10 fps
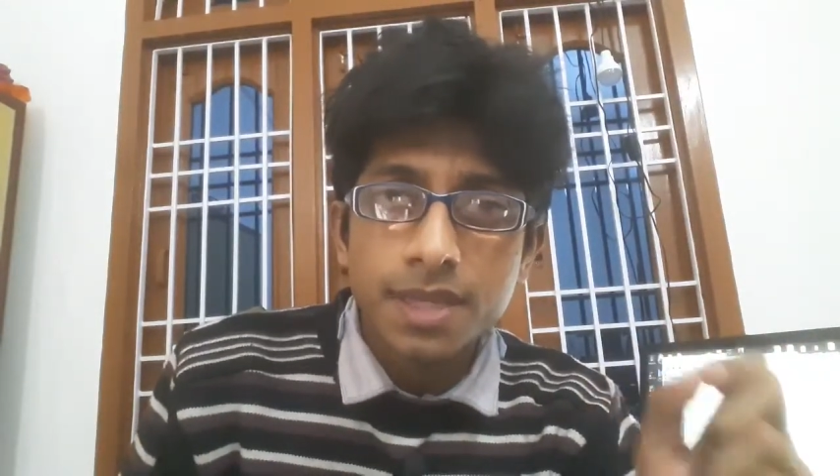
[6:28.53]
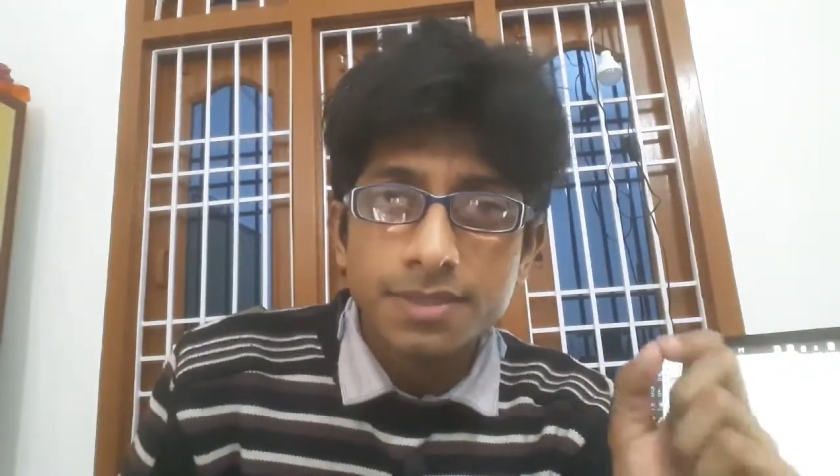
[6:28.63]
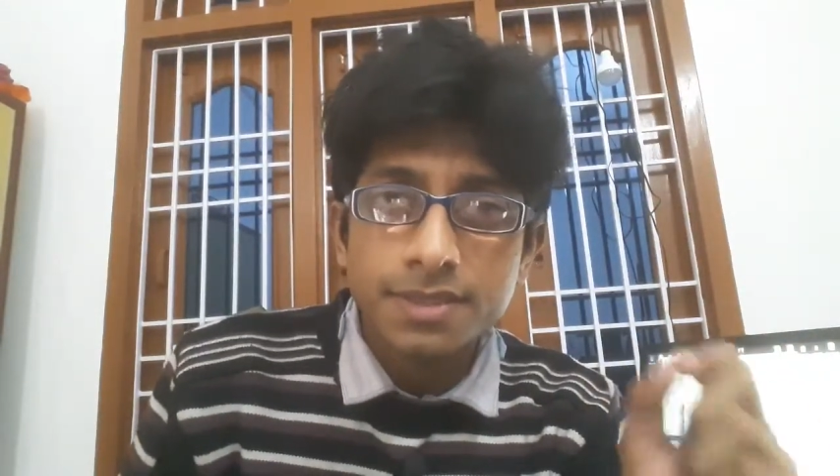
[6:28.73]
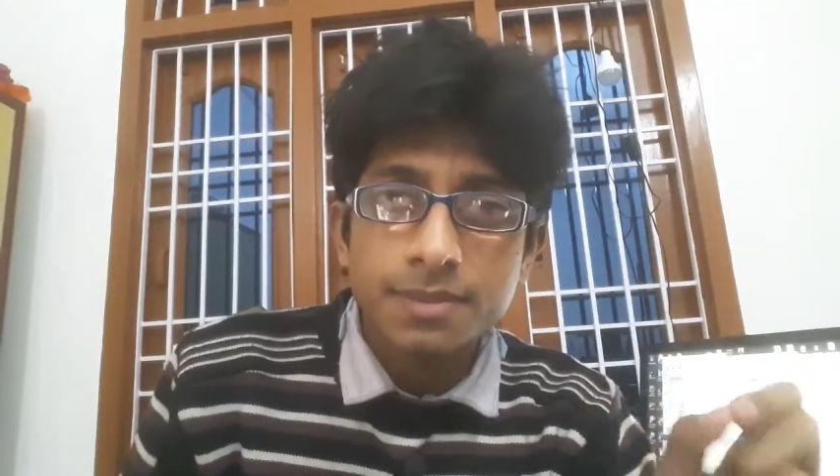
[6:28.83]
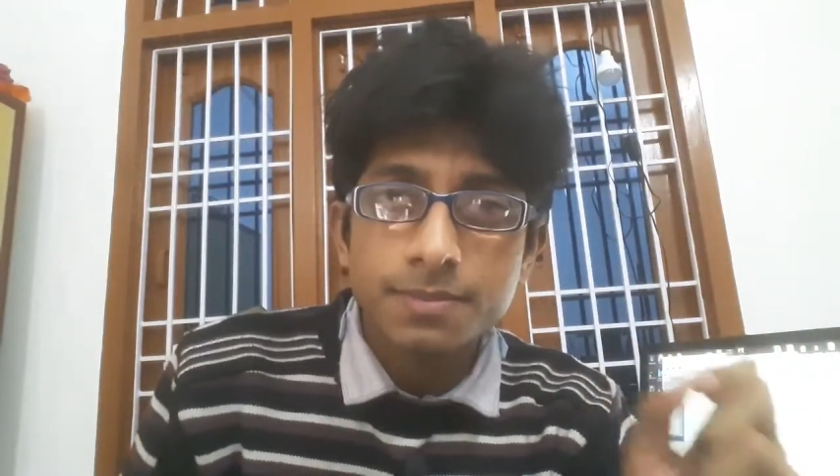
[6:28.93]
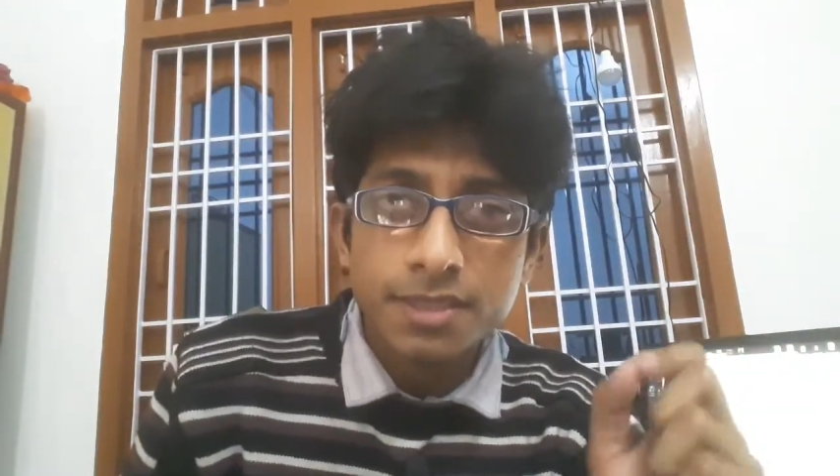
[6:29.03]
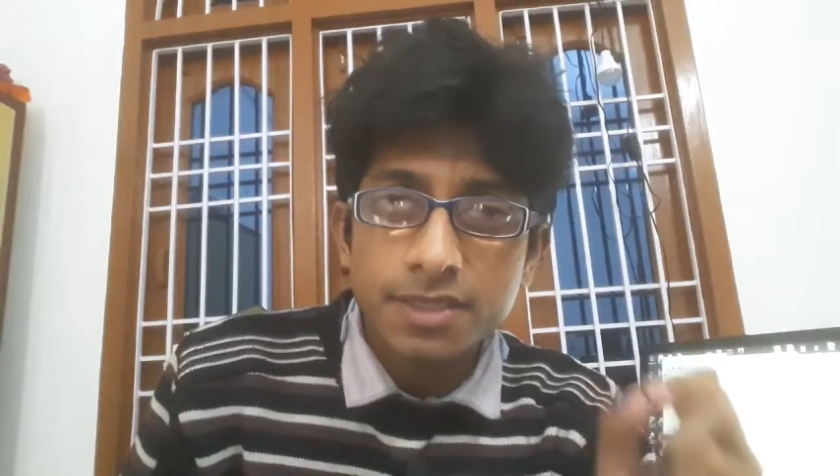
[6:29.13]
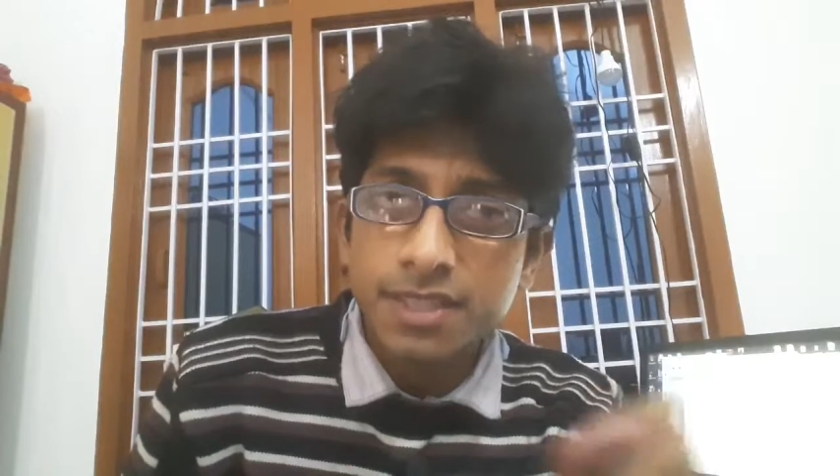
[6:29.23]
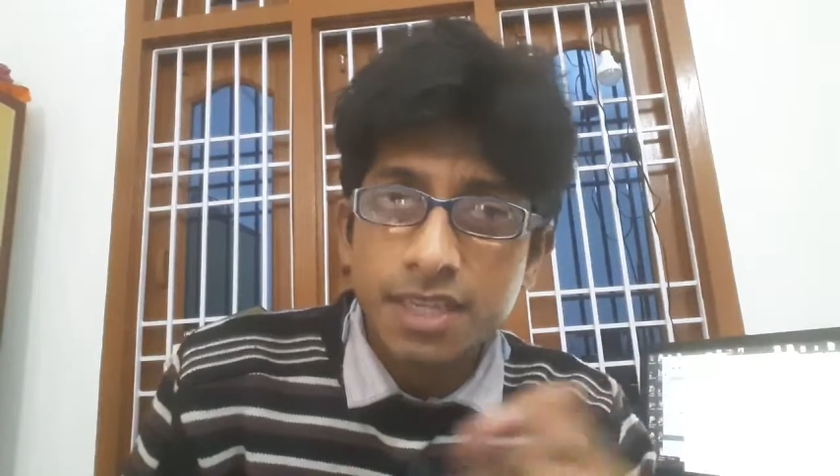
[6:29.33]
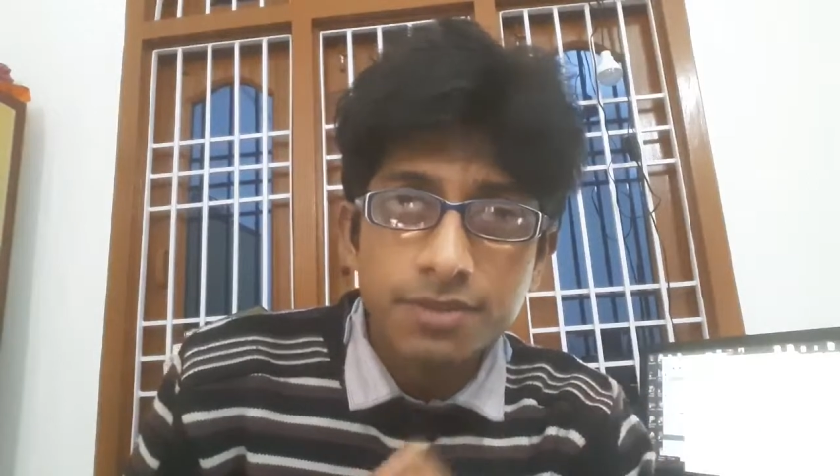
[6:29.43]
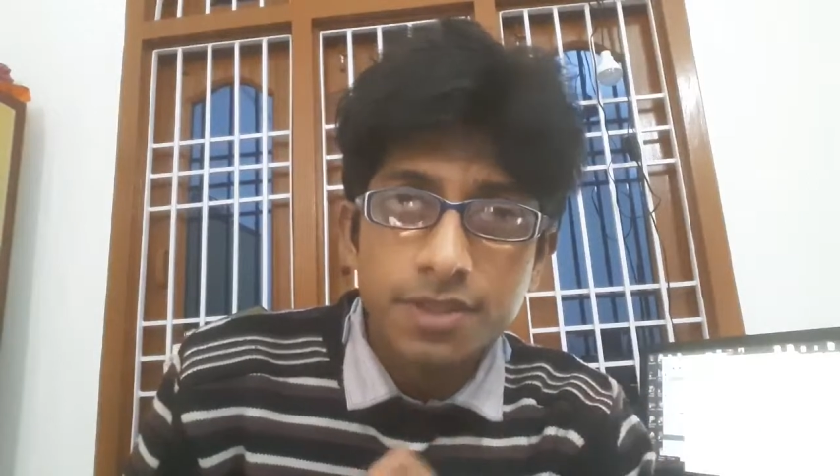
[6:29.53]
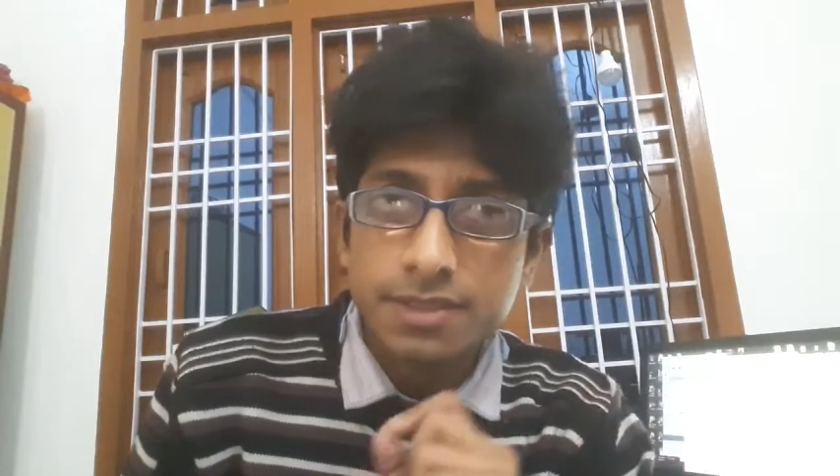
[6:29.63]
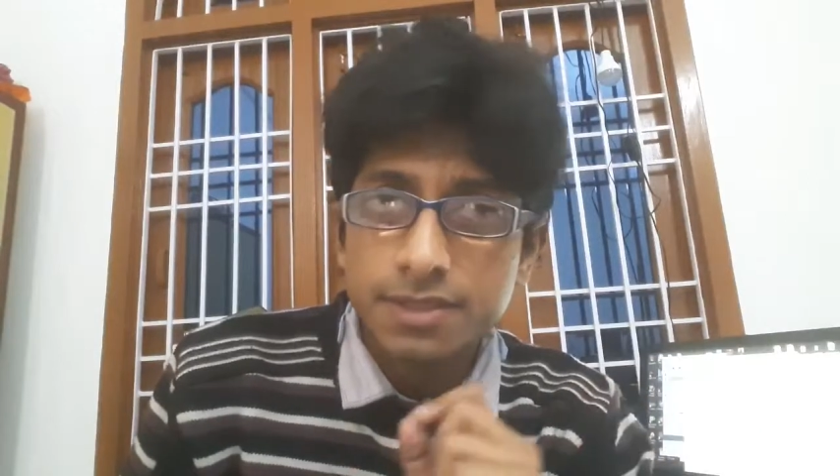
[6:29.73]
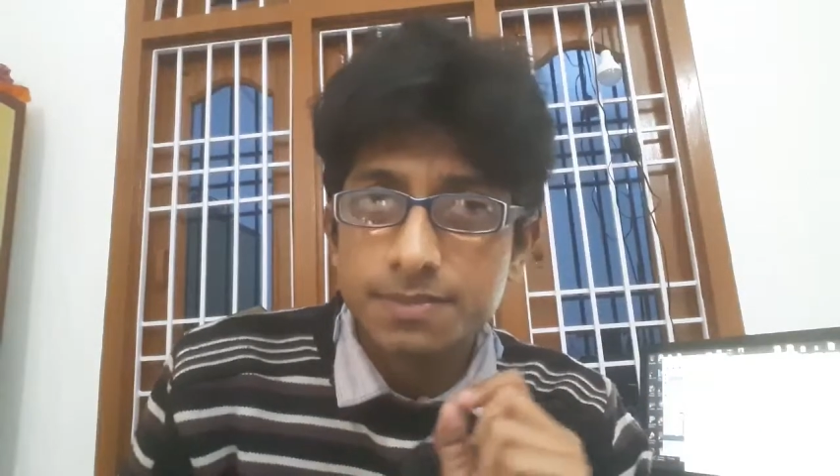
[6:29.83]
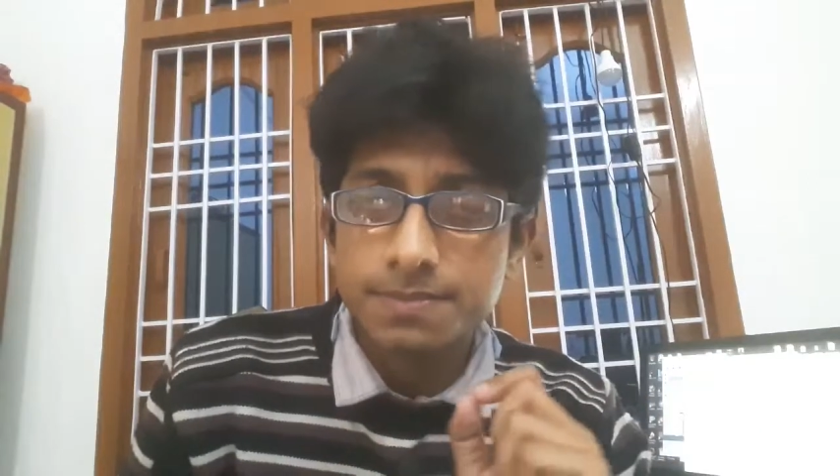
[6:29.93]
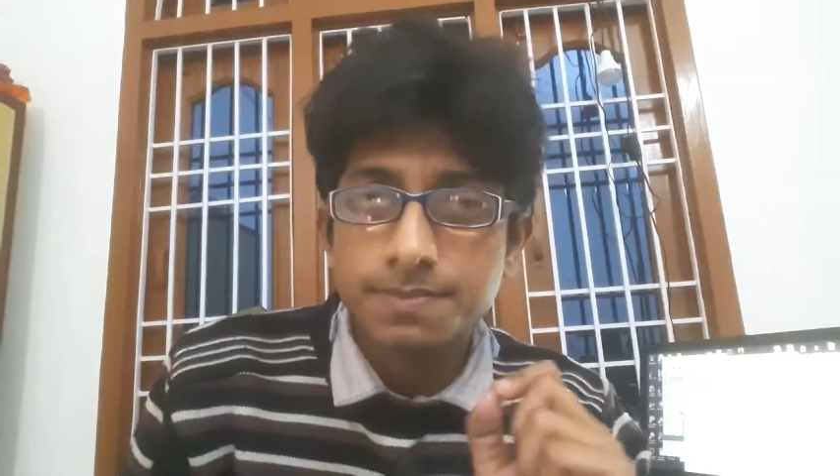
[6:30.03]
as a practicing advocate